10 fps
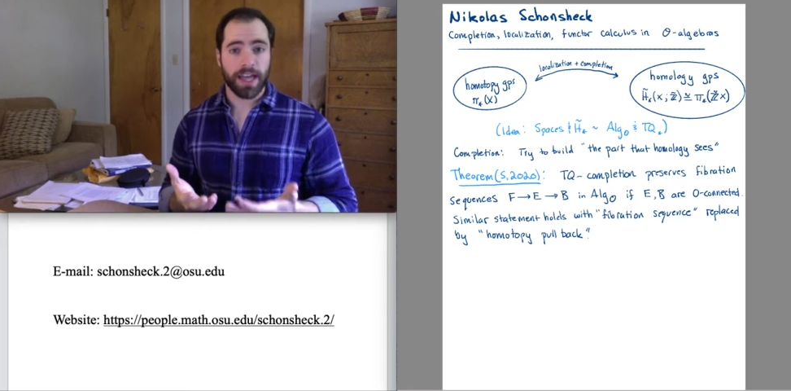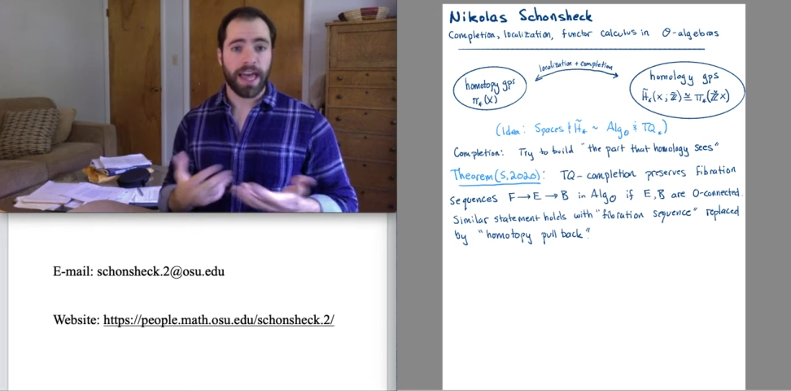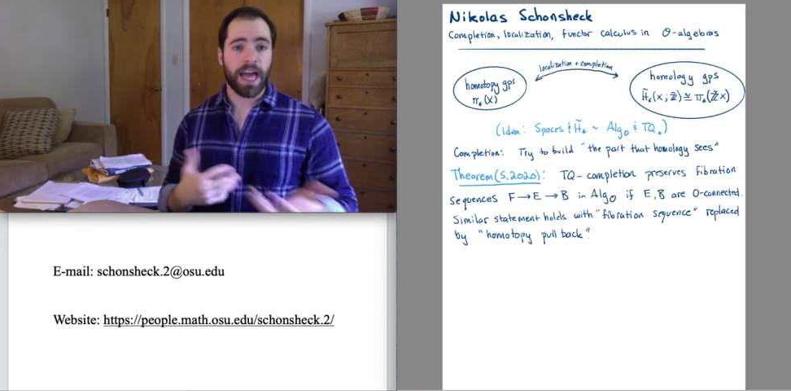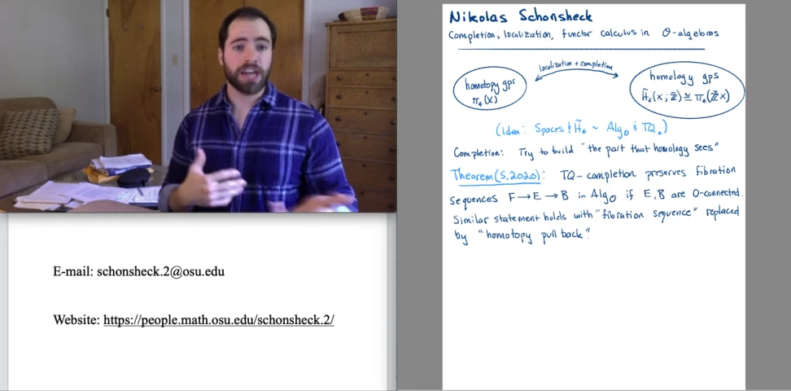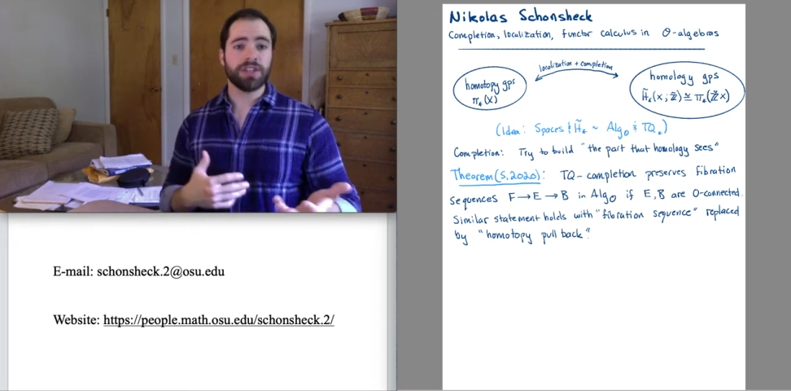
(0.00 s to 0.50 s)

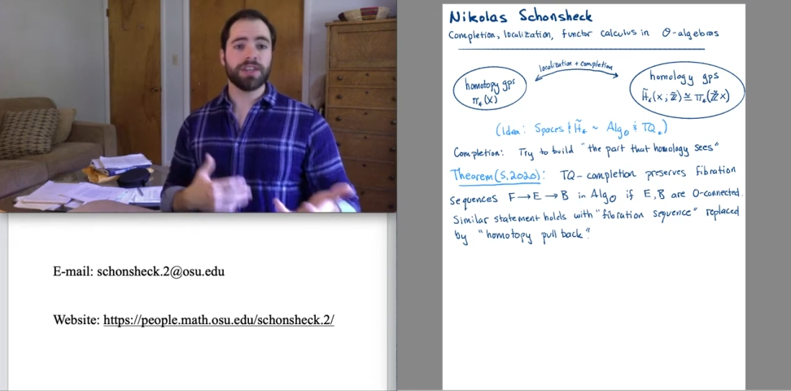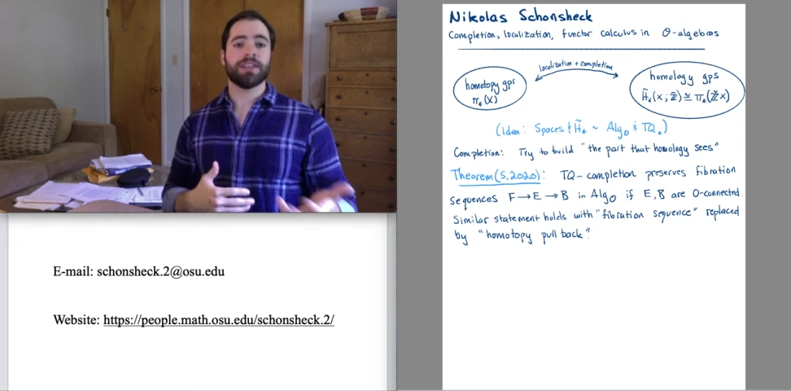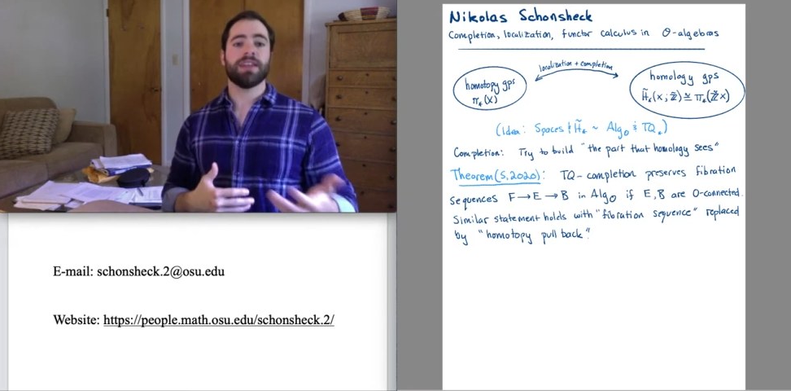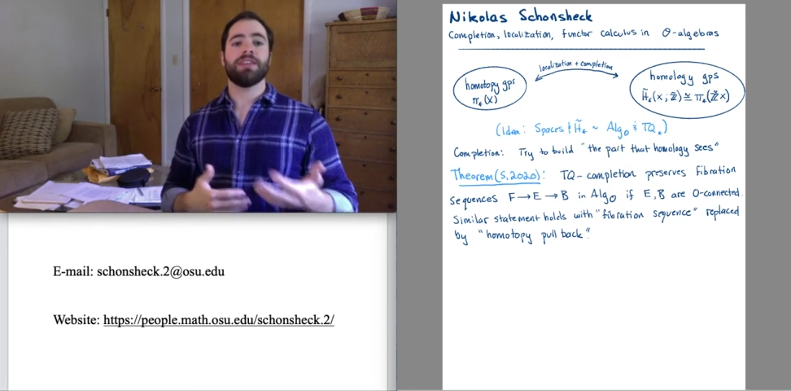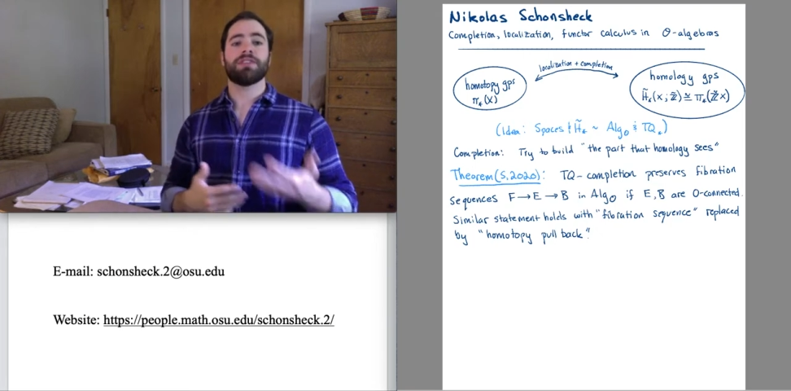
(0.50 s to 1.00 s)
actually
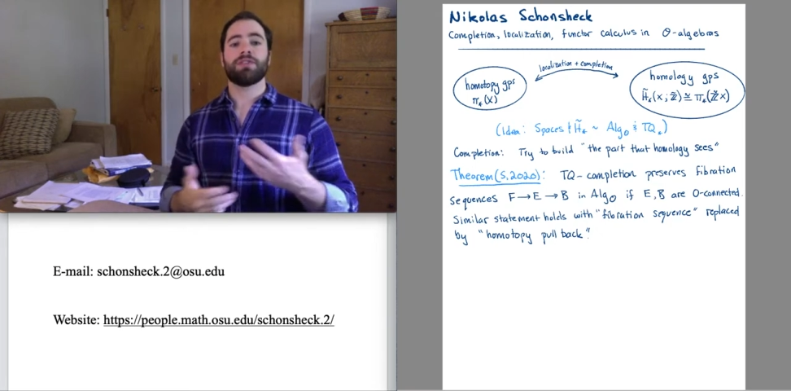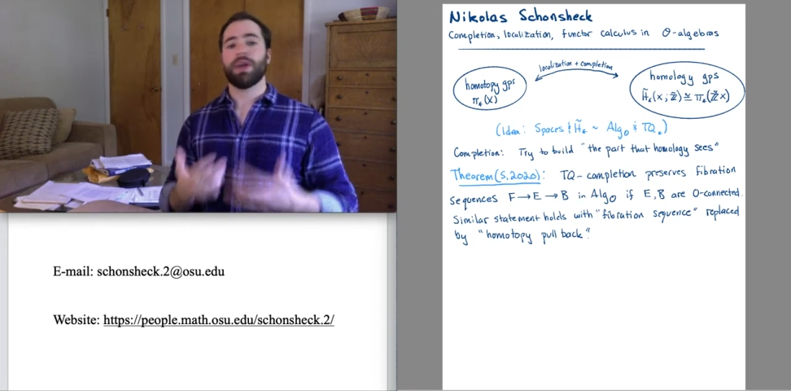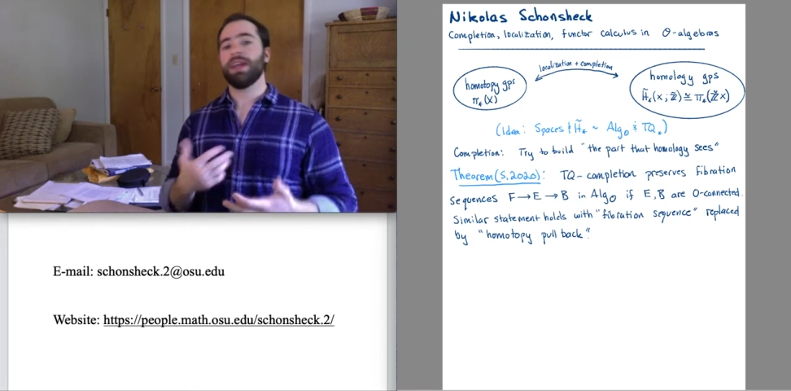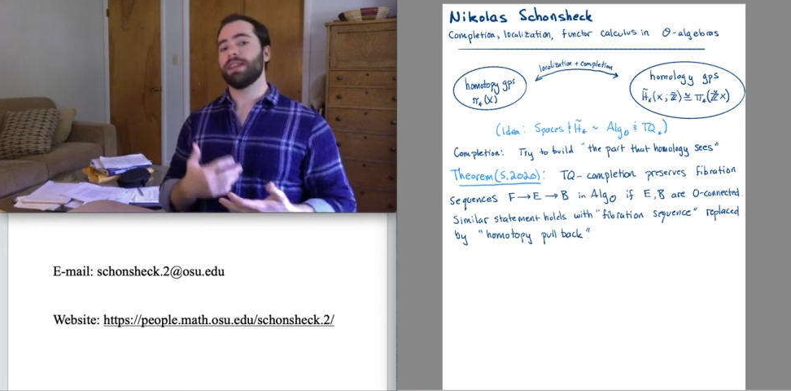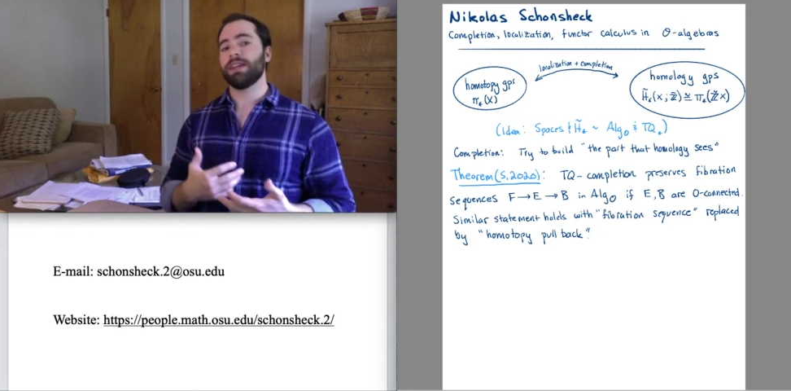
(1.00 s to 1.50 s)
contains a
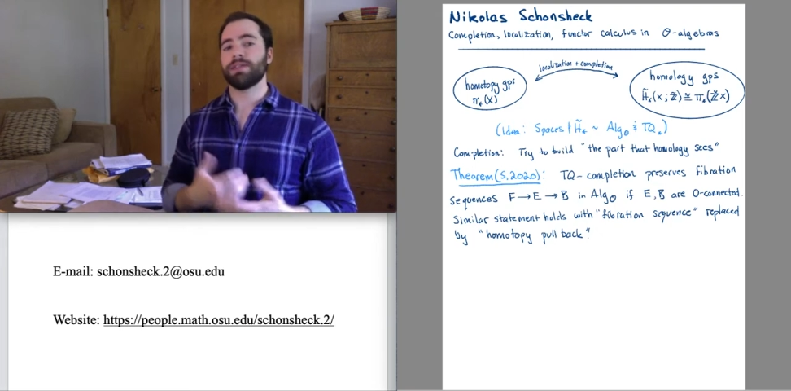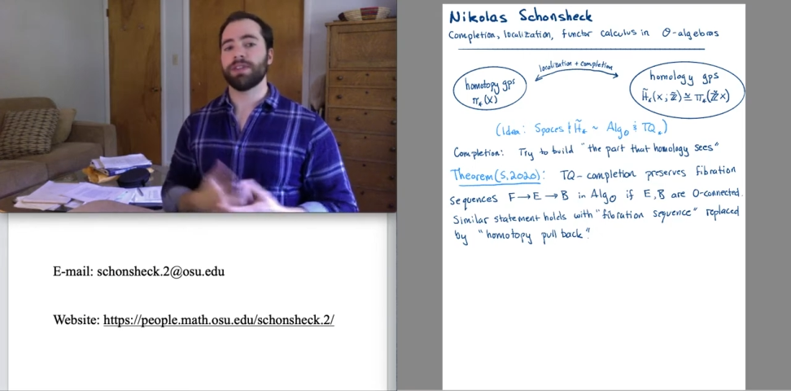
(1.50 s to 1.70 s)
great deal of